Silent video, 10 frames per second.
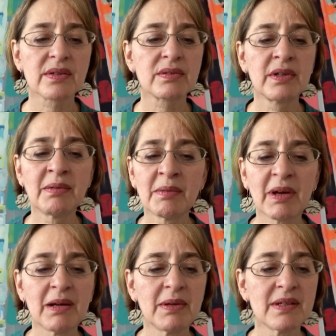the screaming
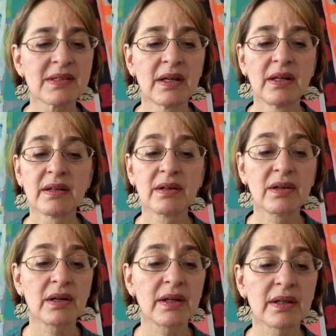babies, the
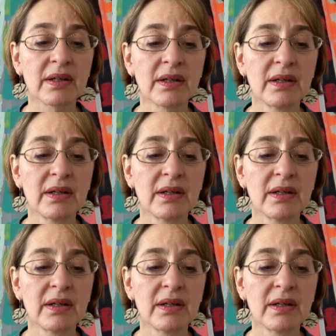garden.